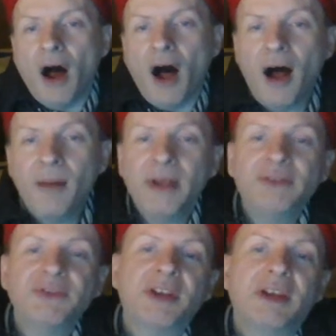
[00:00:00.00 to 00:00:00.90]

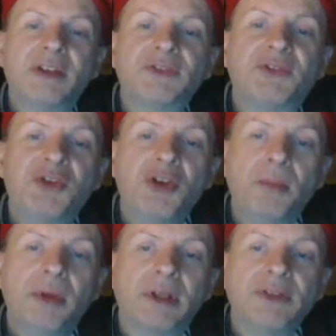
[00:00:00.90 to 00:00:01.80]
Almond gets
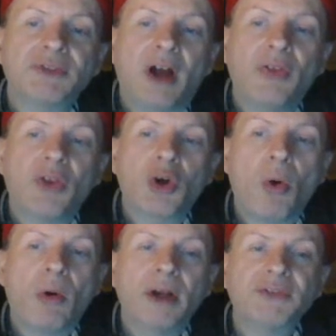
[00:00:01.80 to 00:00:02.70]
jubilant on the
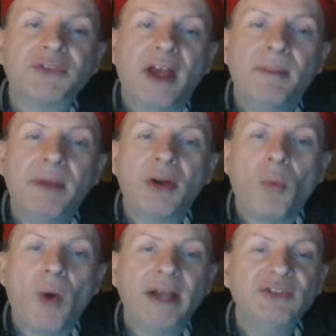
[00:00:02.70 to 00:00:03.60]
chorus amid a
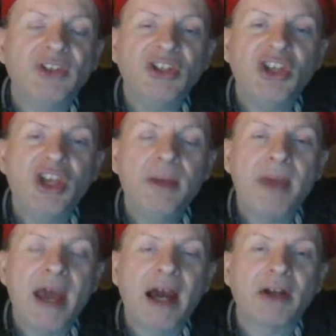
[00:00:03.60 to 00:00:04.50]
winding key
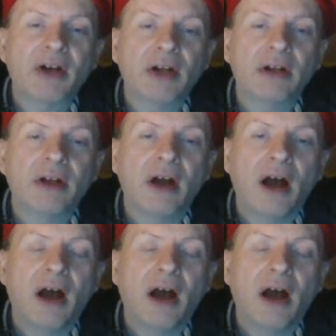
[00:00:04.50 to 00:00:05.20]
pattern,